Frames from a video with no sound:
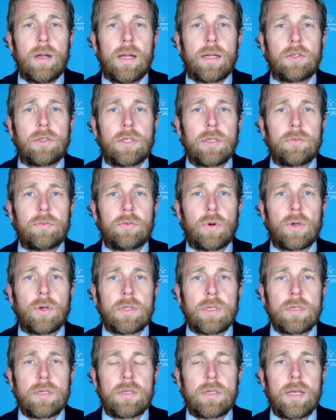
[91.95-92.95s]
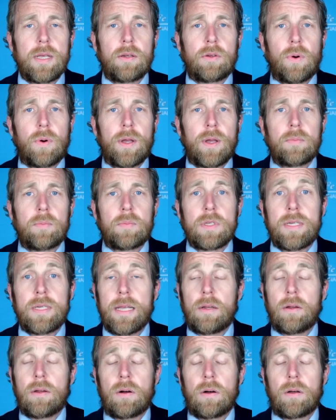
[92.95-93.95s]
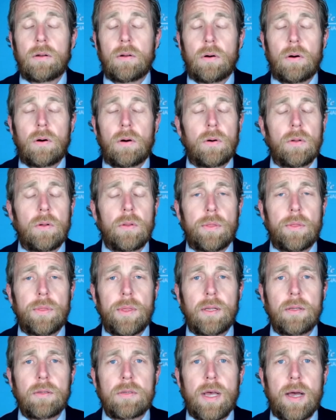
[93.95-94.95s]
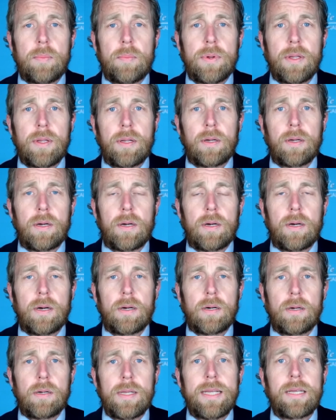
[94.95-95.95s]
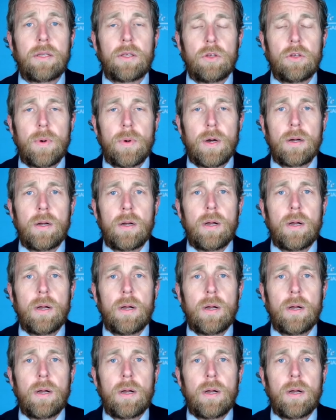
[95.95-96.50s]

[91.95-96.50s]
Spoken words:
And she, of course, has stayed quite up to date on all the things happening in Cuba